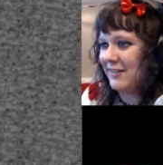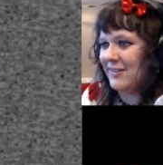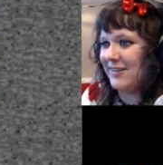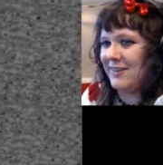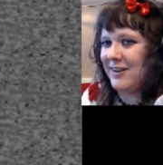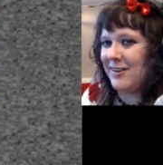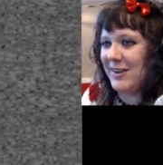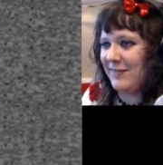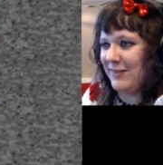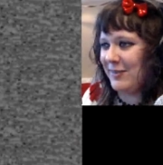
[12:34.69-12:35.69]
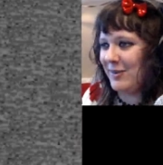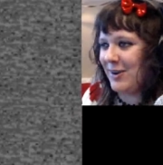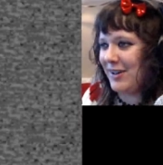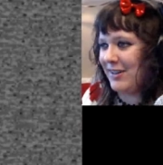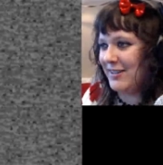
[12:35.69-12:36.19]
Run away from the
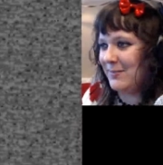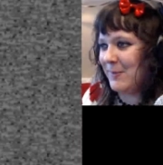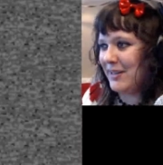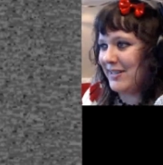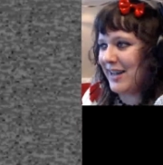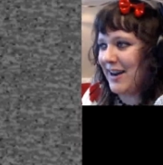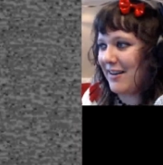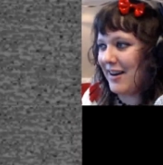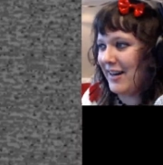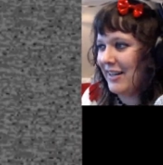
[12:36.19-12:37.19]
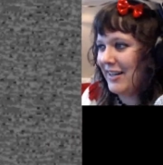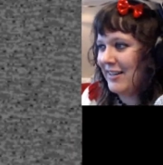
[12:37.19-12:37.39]
wall. It's pretty scary.